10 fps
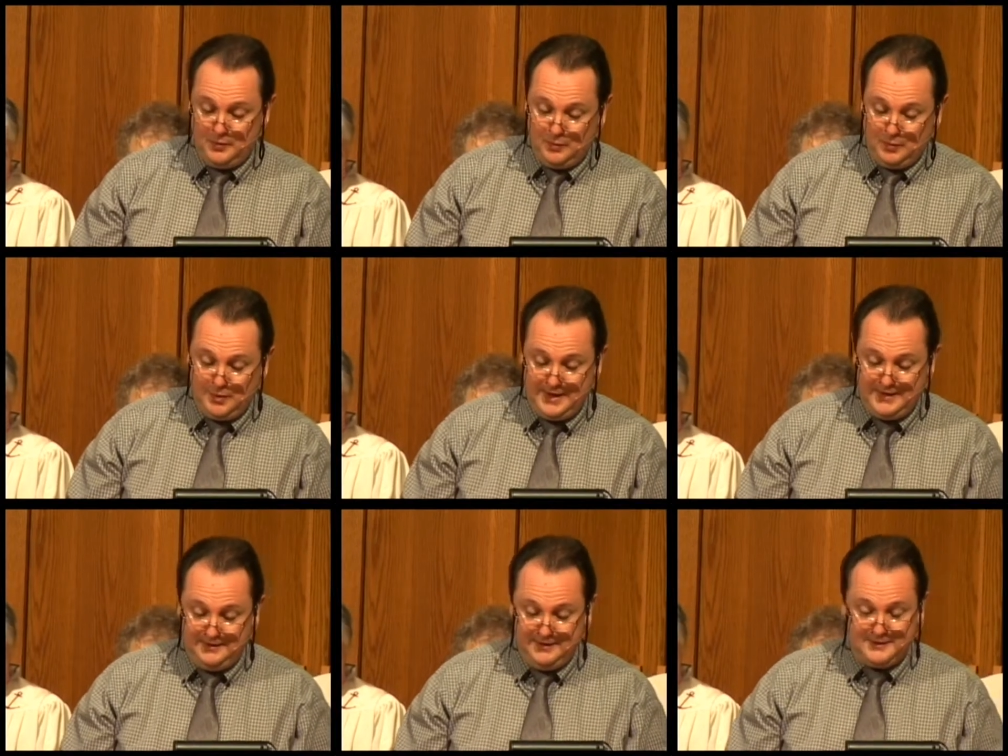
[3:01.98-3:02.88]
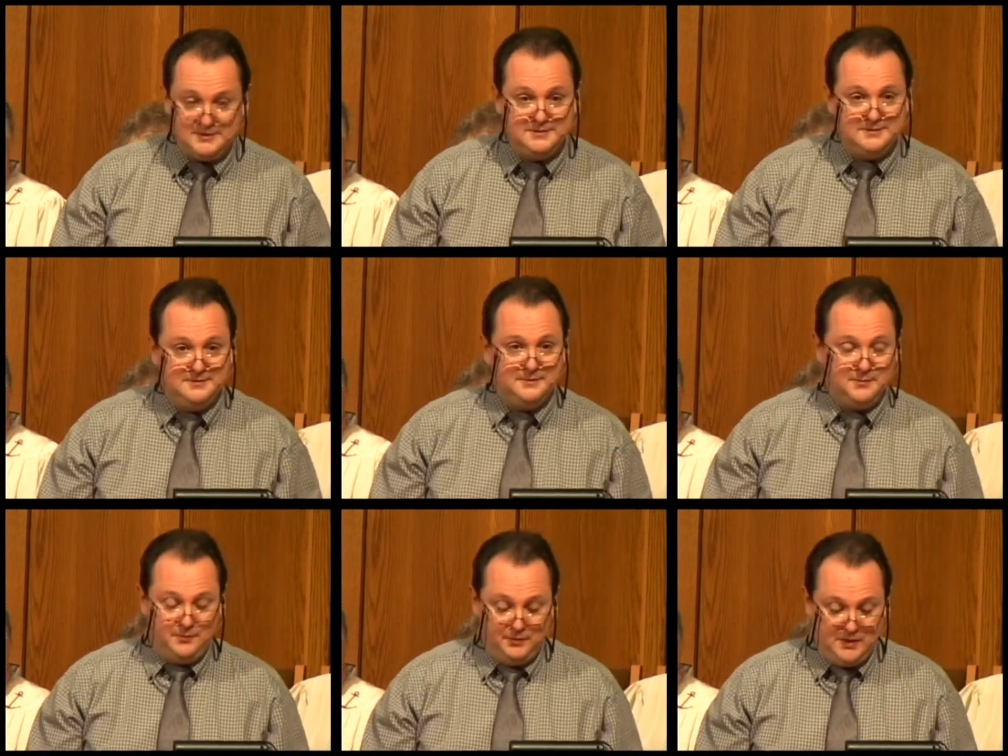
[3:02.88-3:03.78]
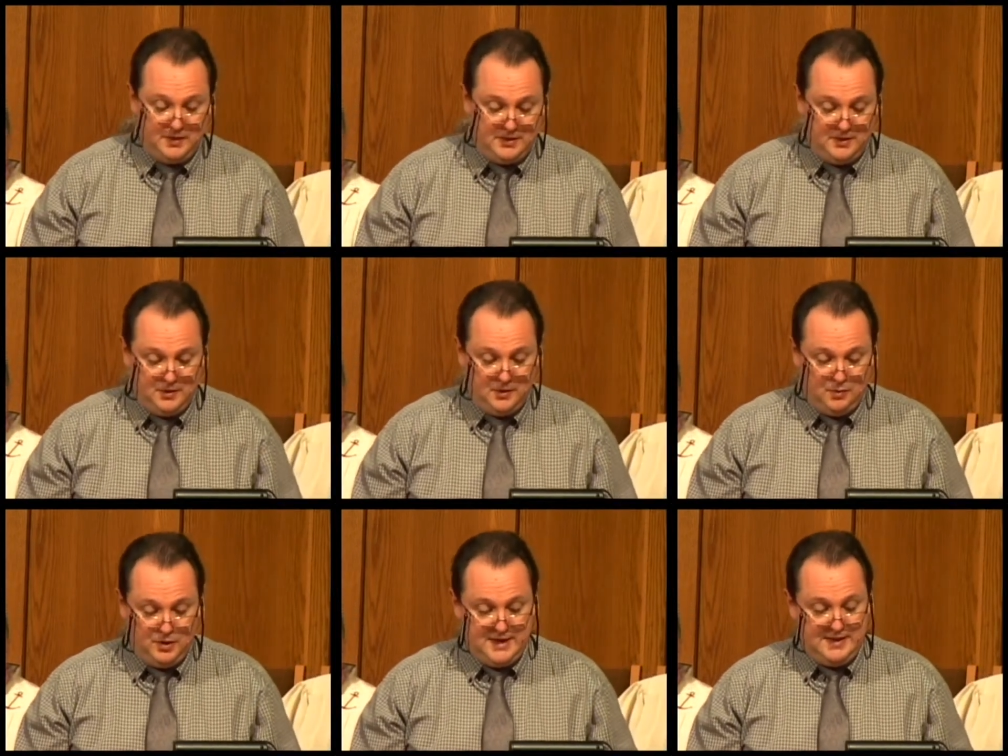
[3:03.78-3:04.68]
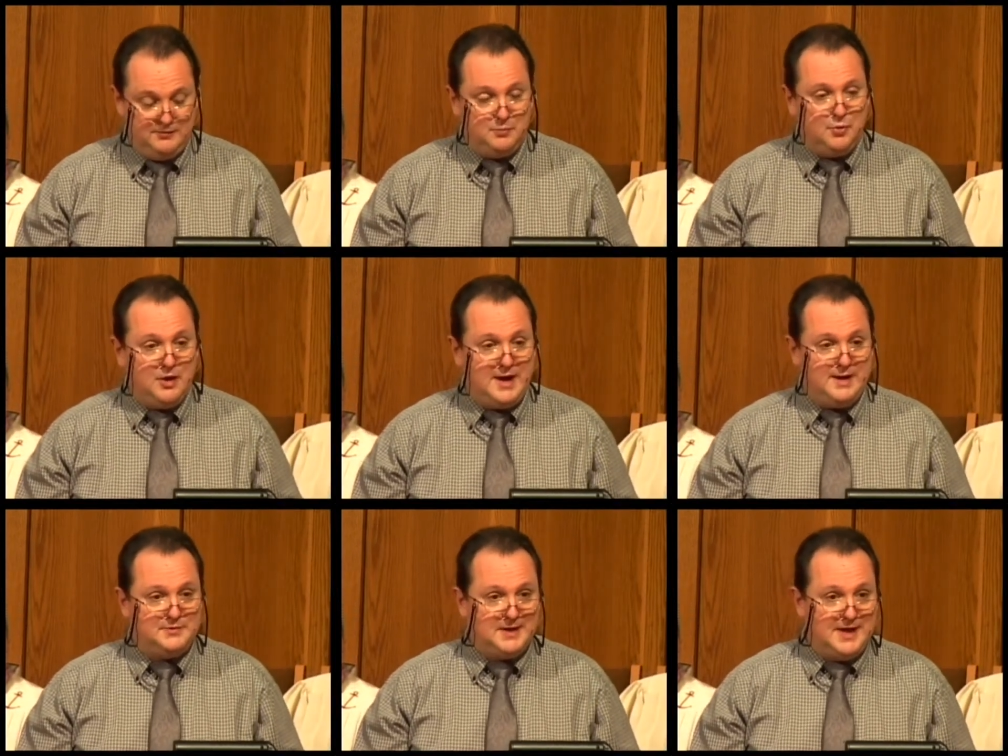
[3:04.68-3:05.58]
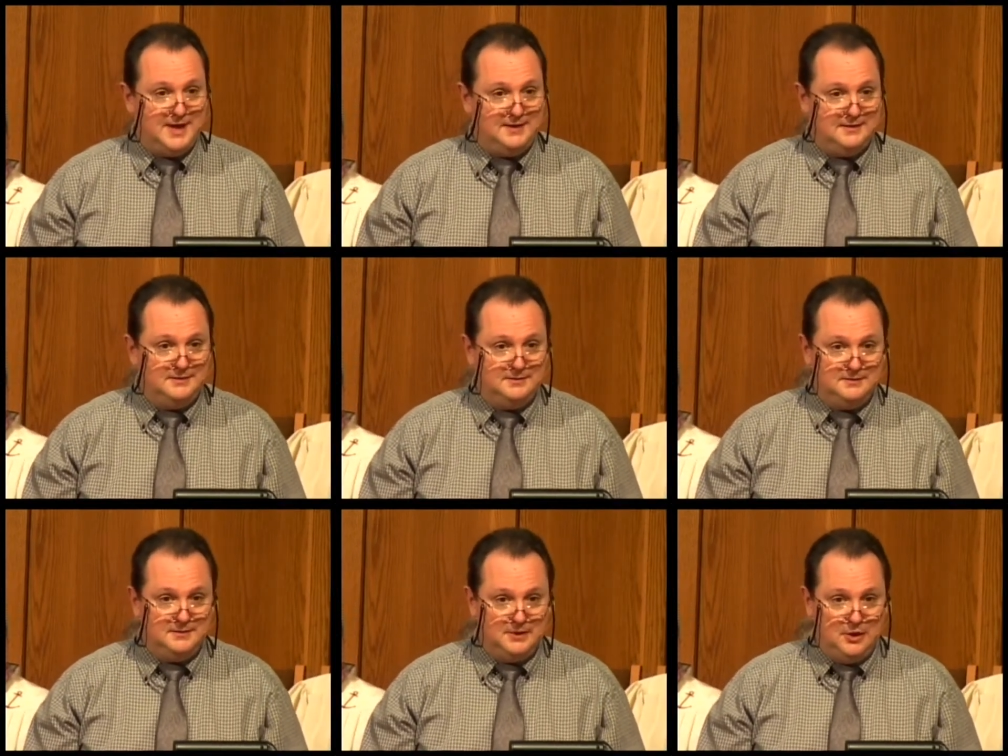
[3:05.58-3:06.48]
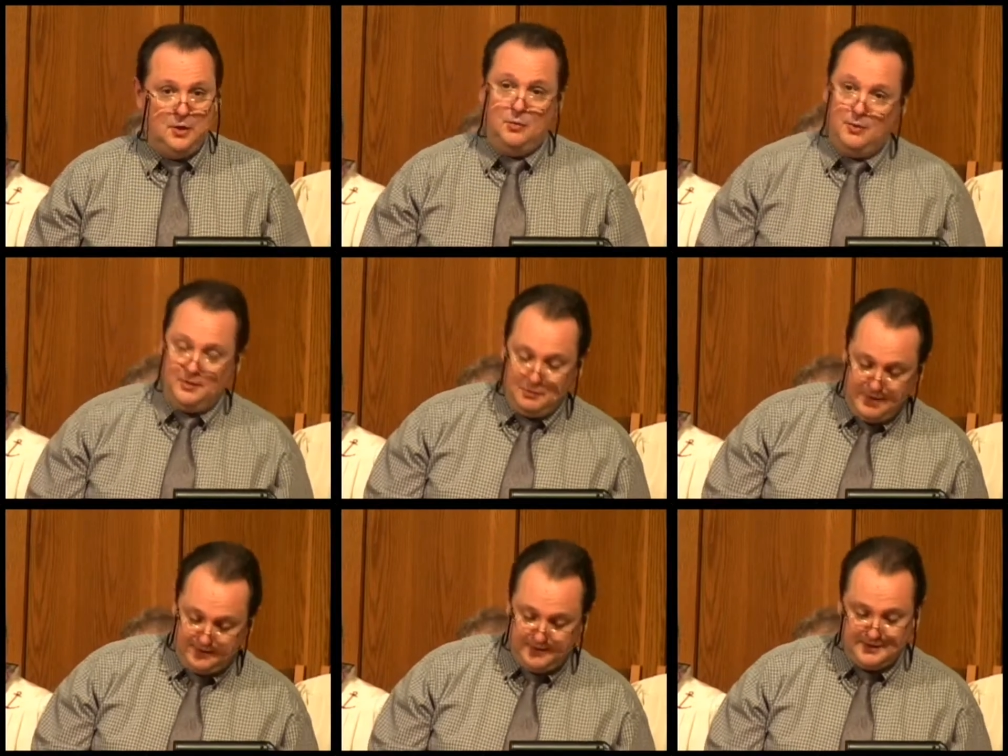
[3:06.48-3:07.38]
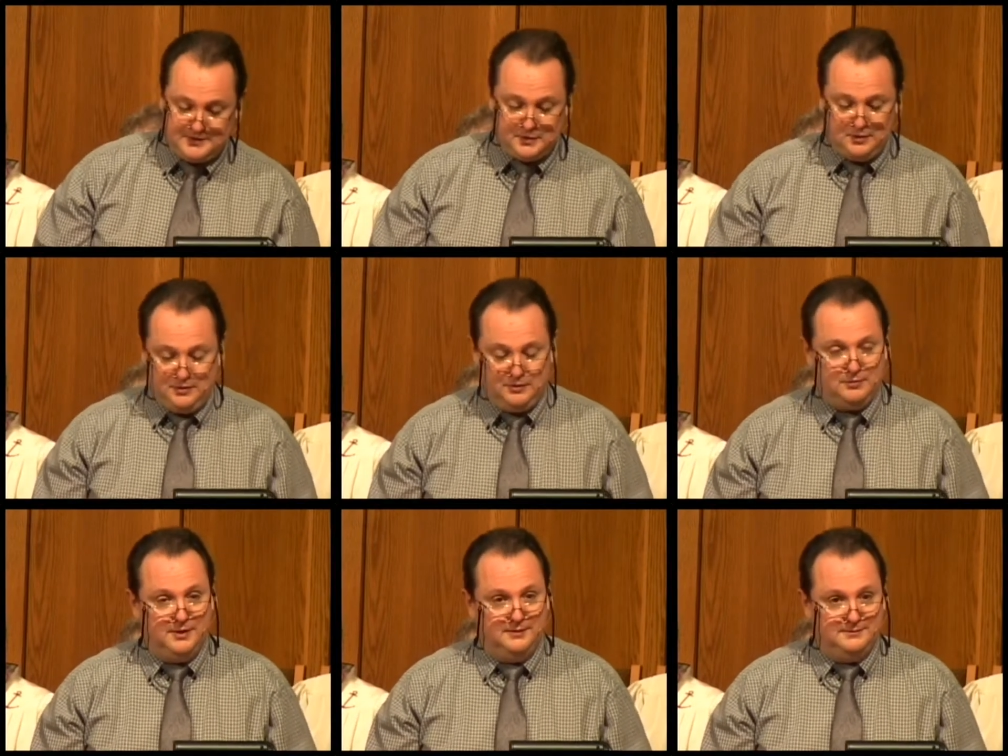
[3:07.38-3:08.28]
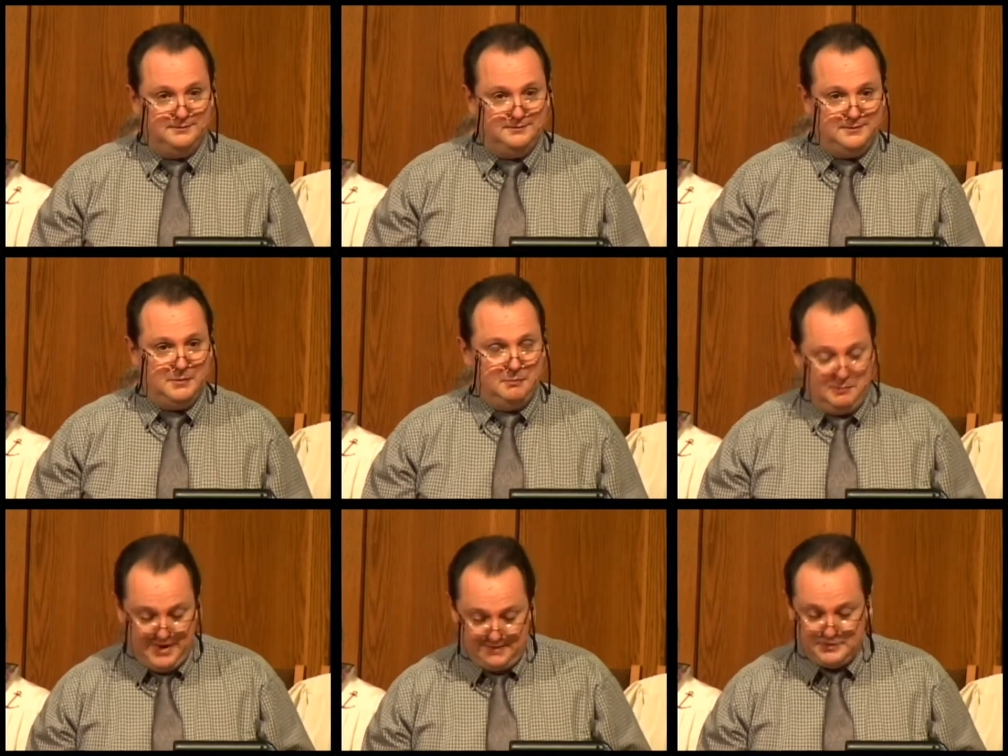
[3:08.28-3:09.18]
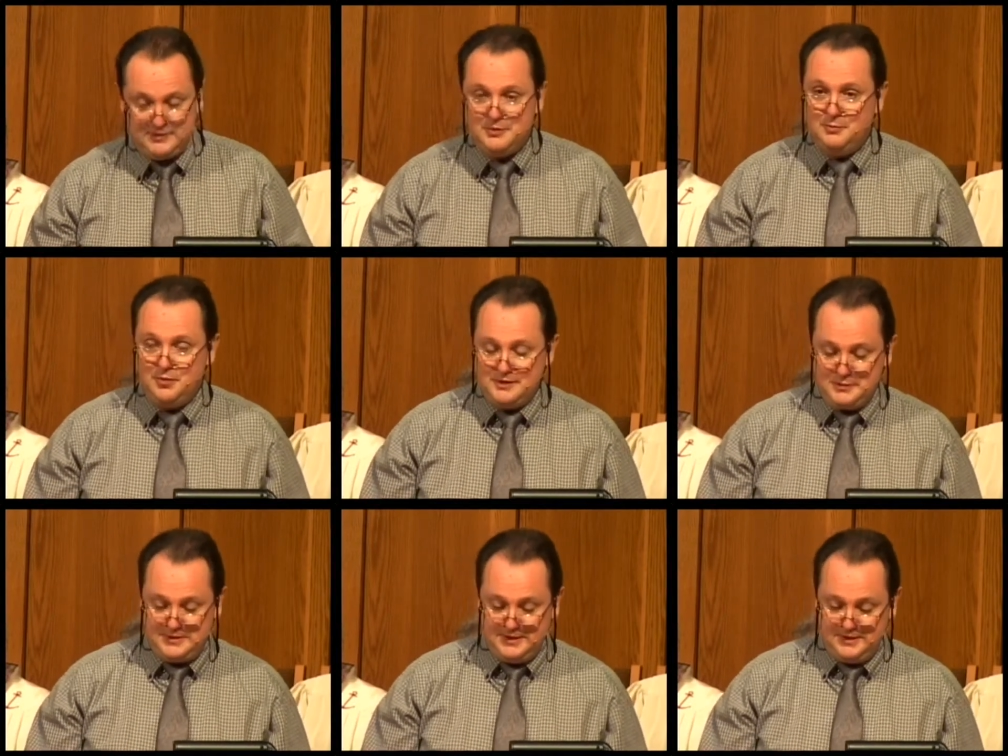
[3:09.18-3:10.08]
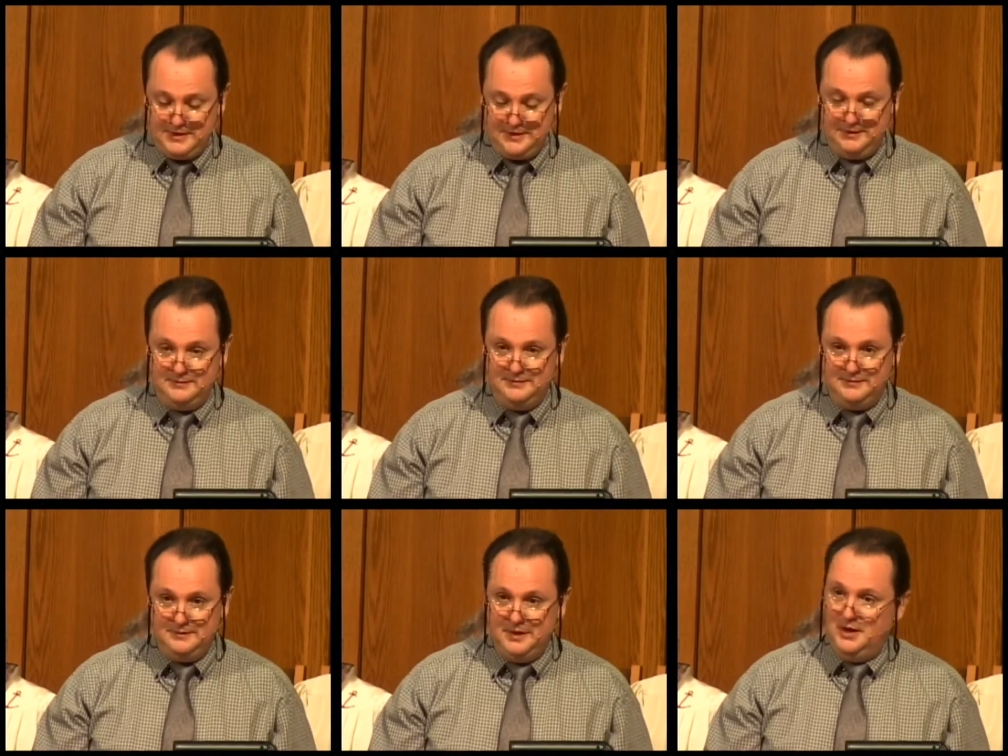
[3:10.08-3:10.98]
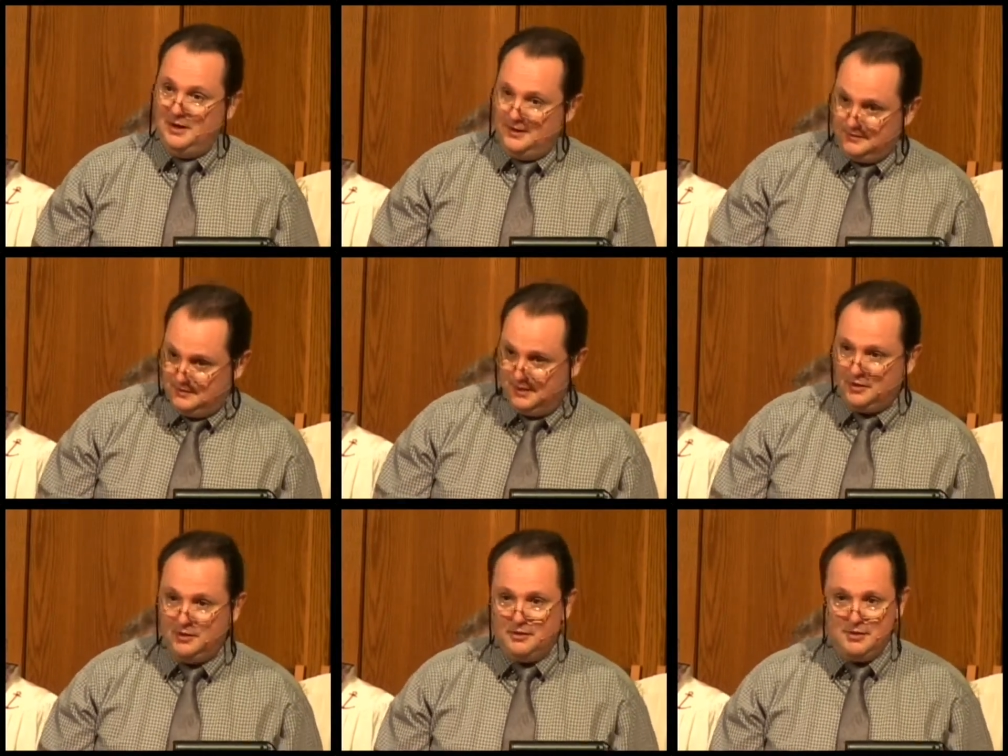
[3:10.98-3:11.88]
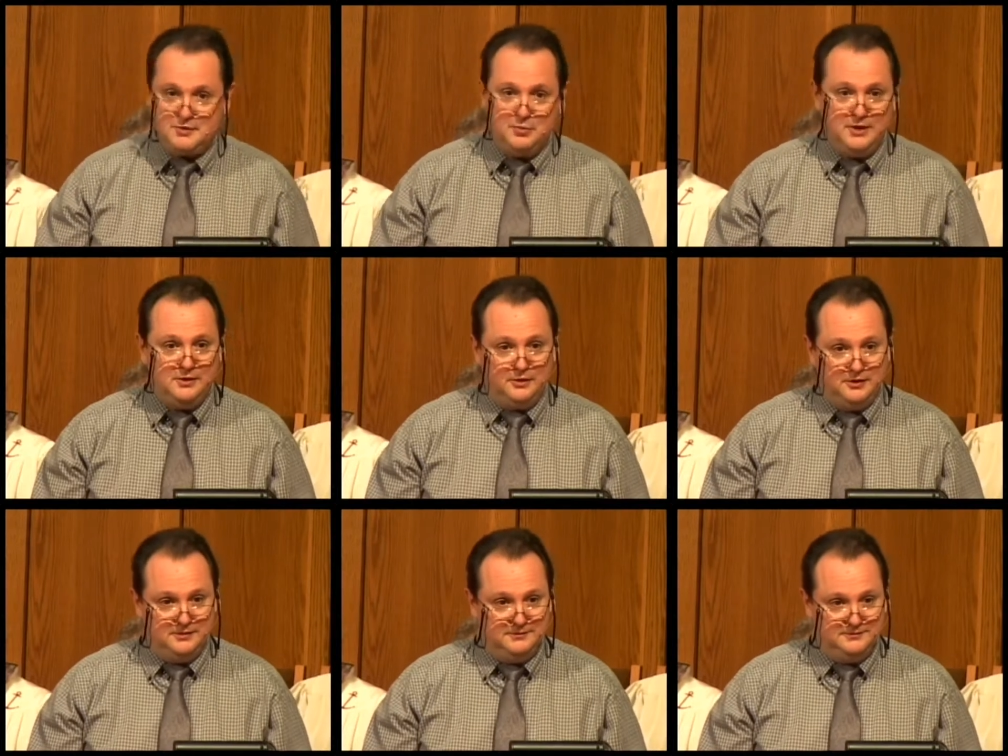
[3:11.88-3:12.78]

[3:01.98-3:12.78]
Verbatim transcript: were writing this, would he even perhaps add, whether Methodist or Lutheran, Baptist or Presbyterian, dunker or sprinkler?